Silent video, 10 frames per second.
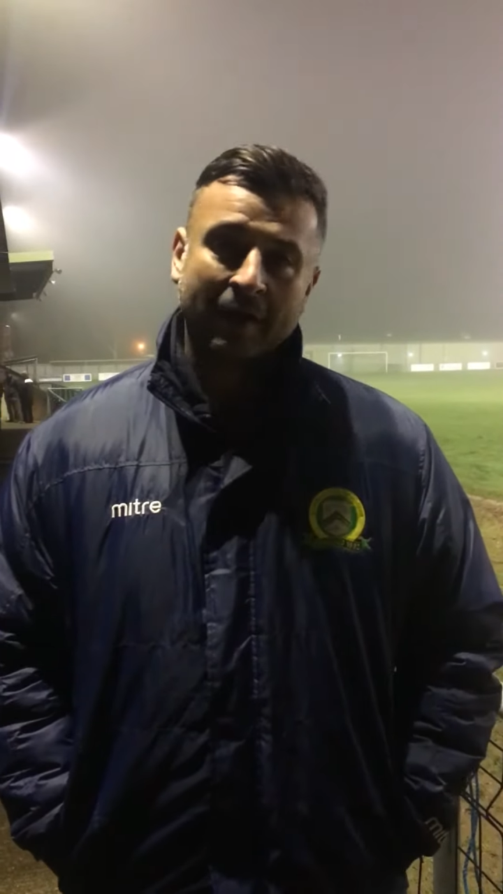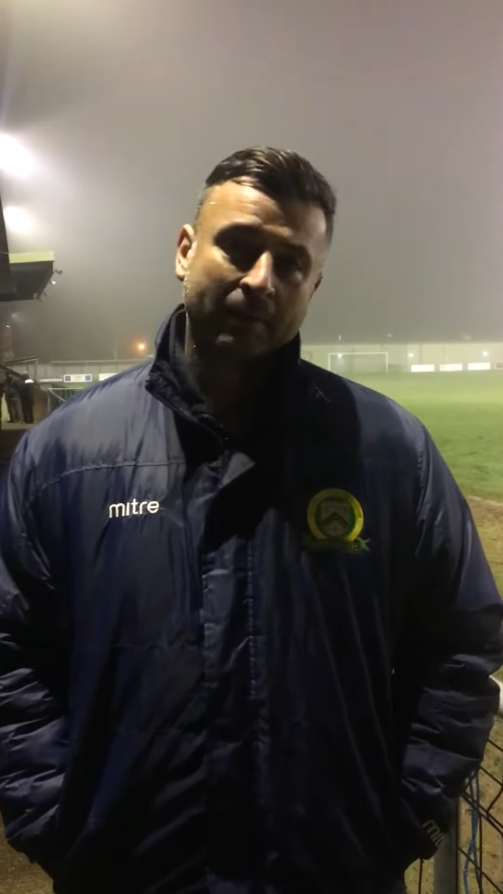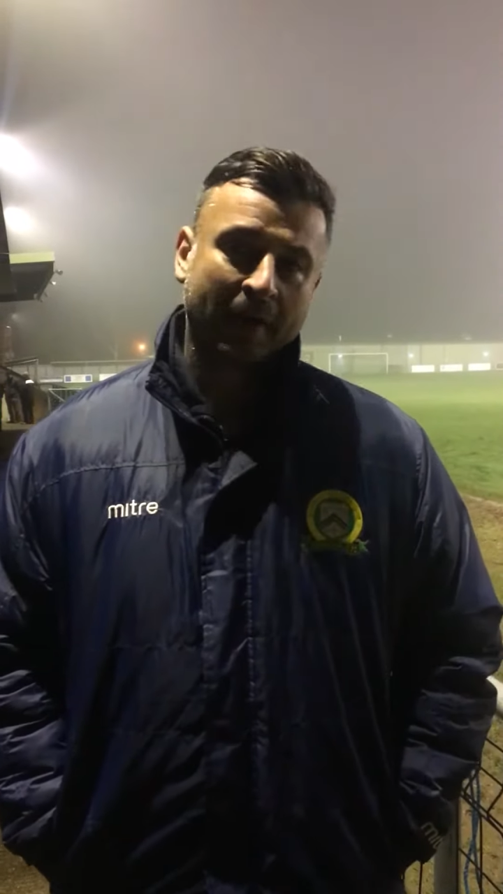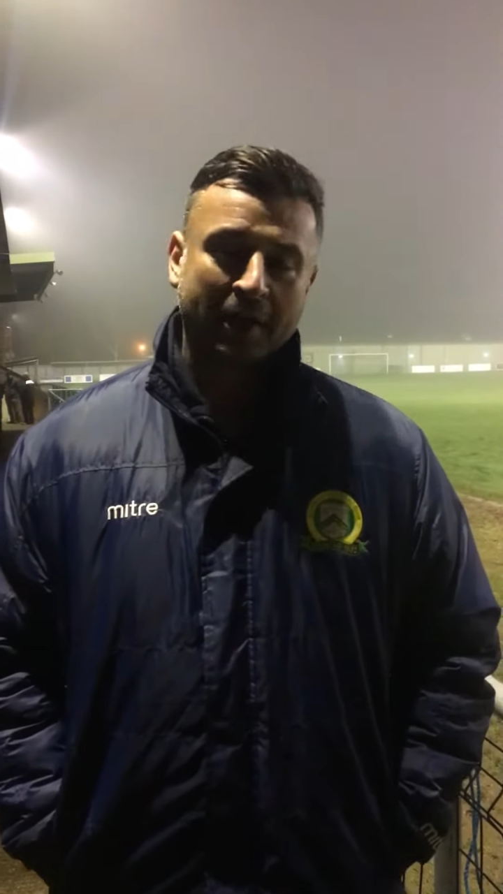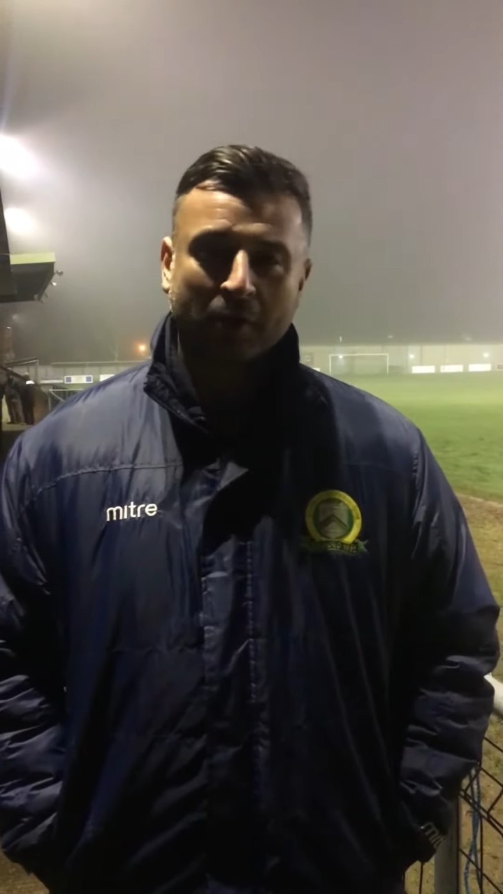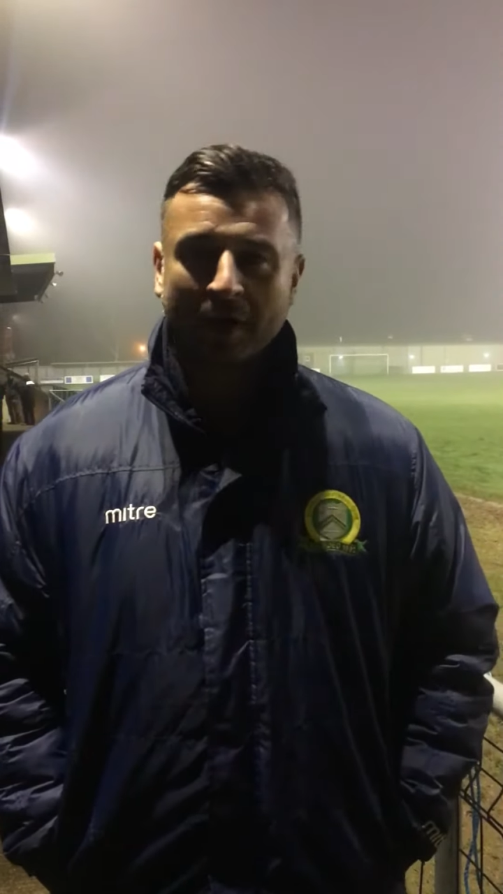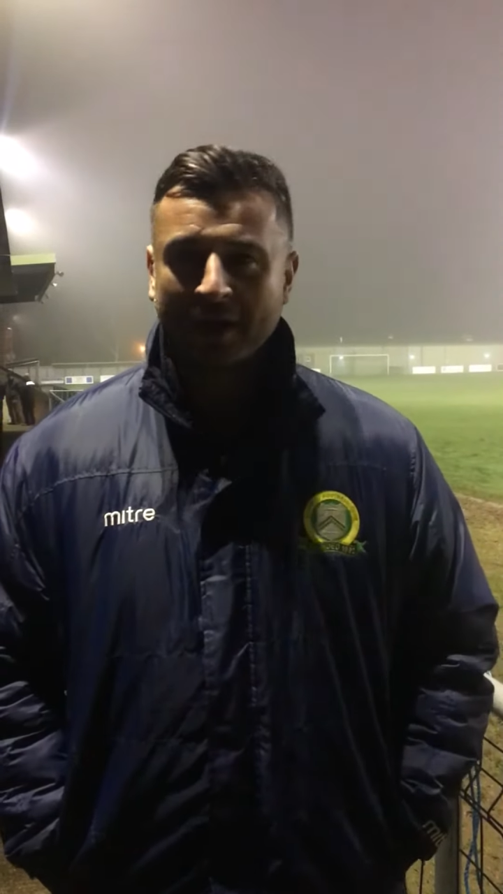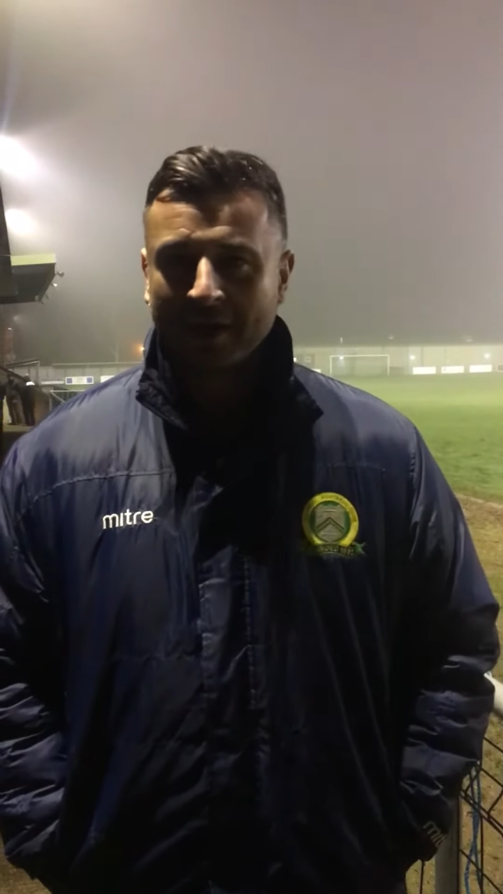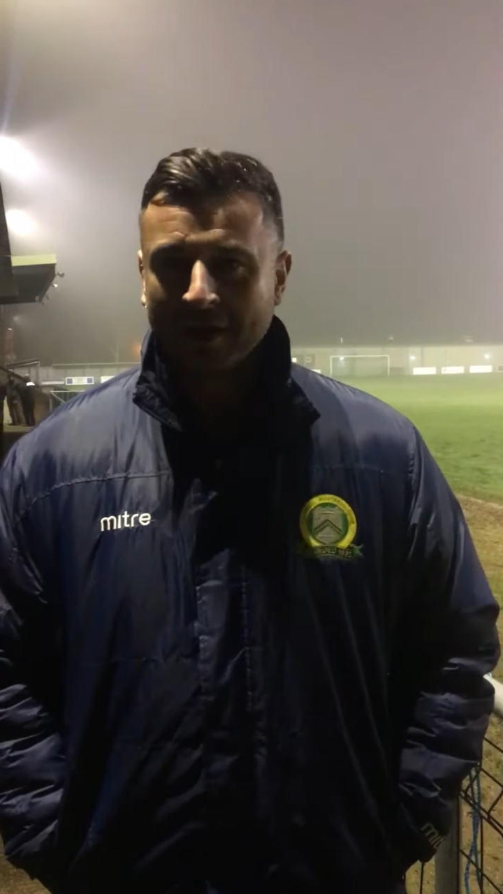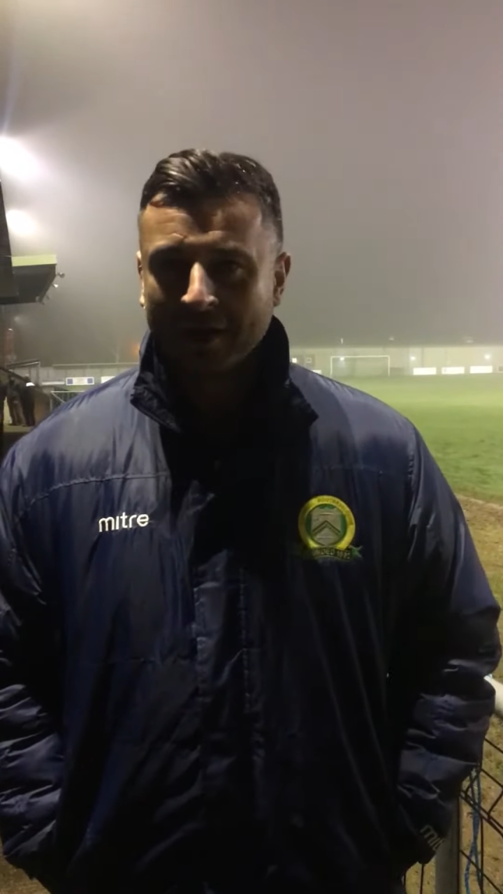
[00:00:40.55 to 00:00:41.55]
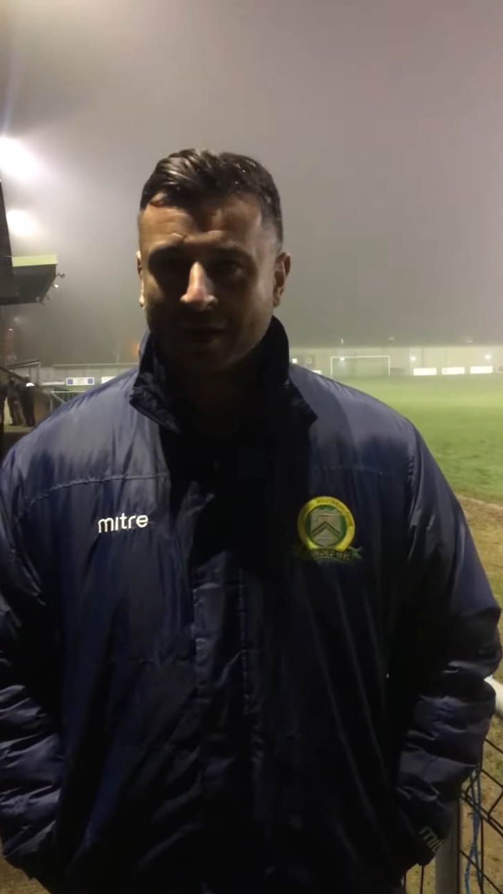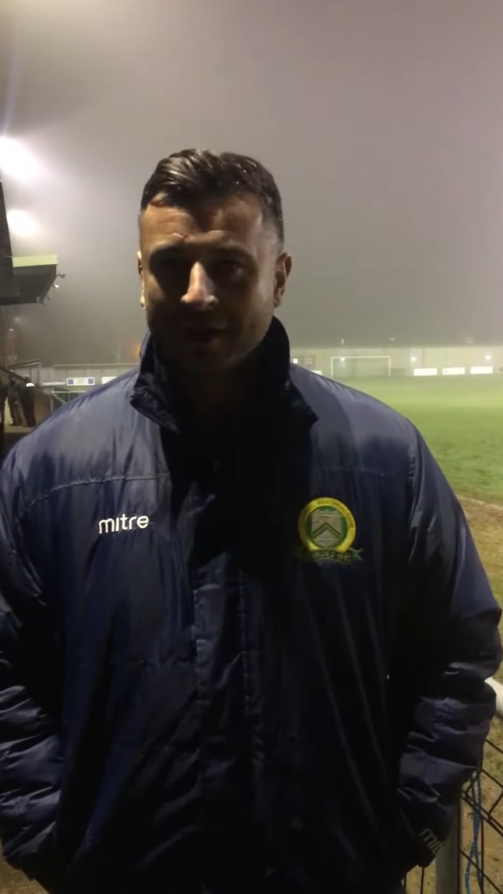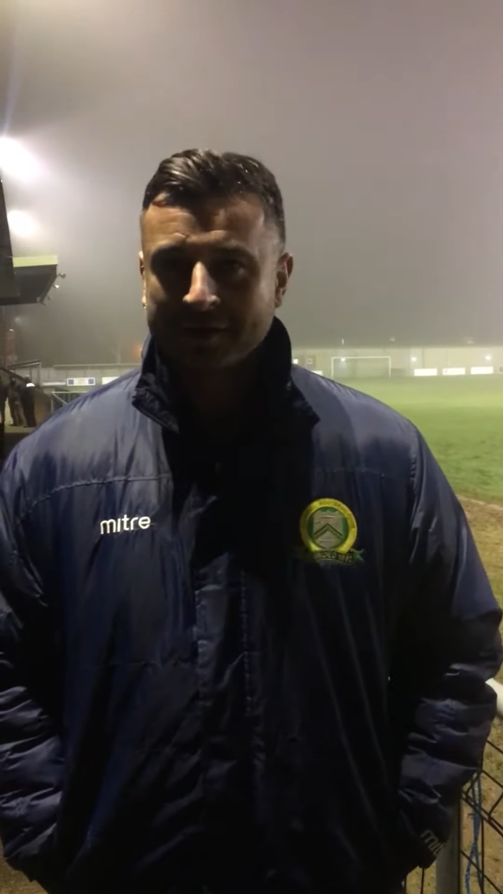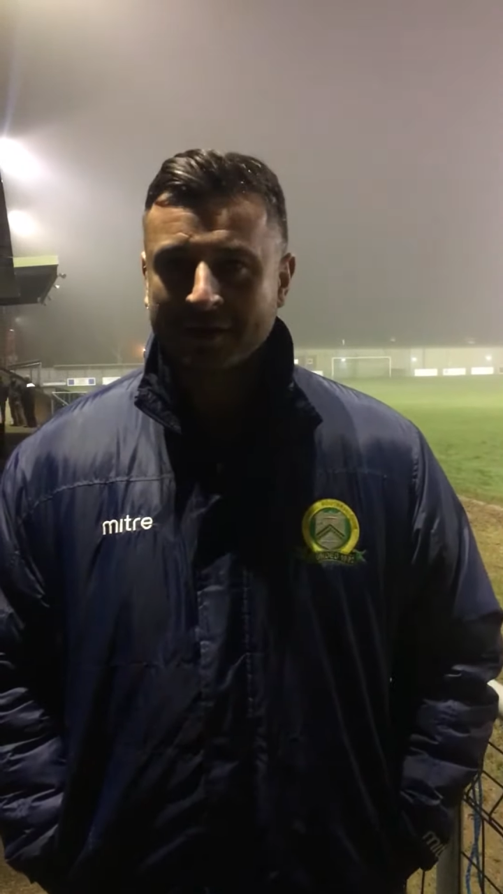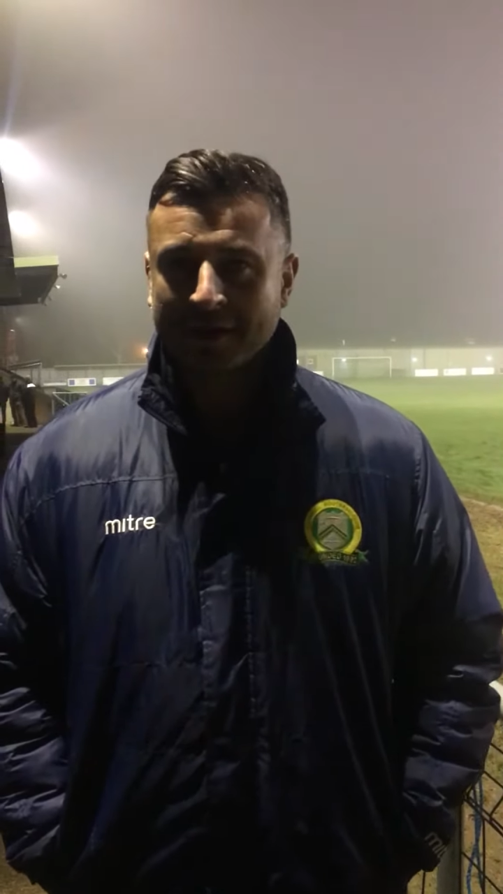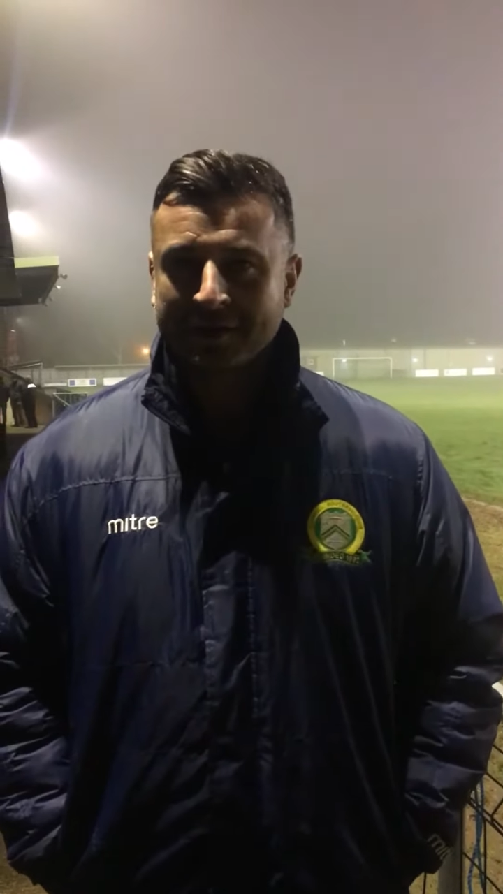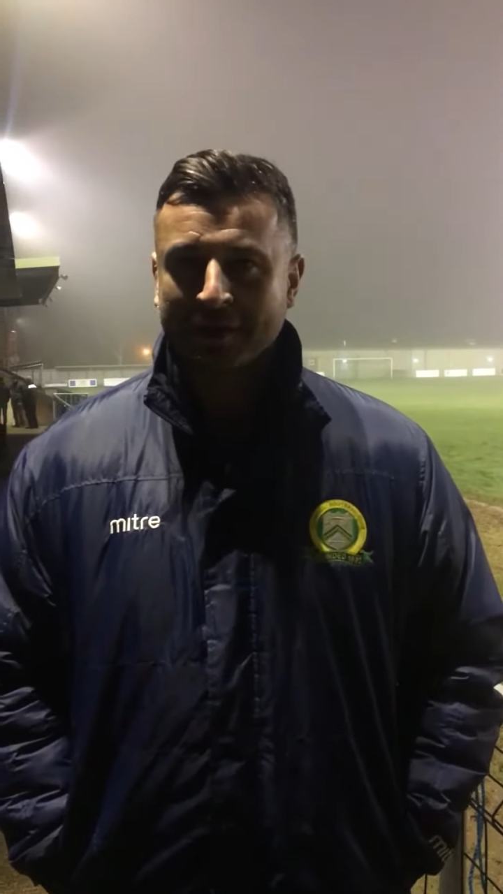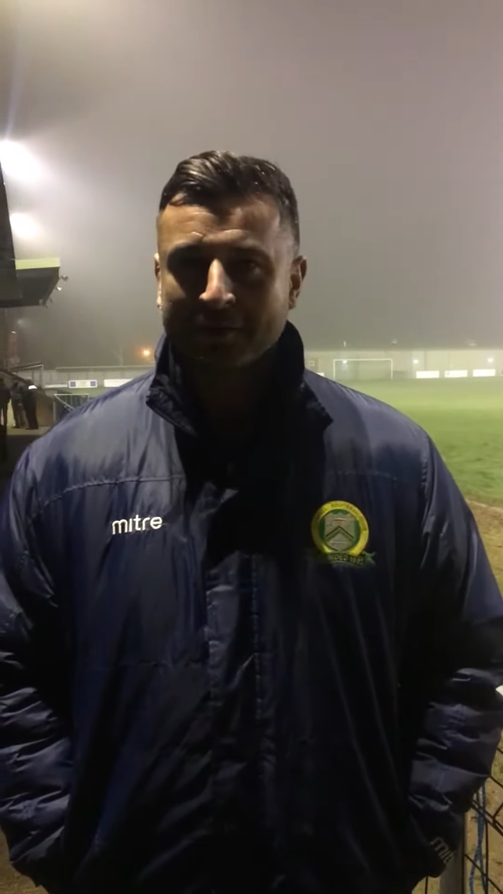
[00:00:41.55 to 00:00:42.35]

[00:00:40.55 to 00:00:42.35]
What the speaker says: But equally, he's going to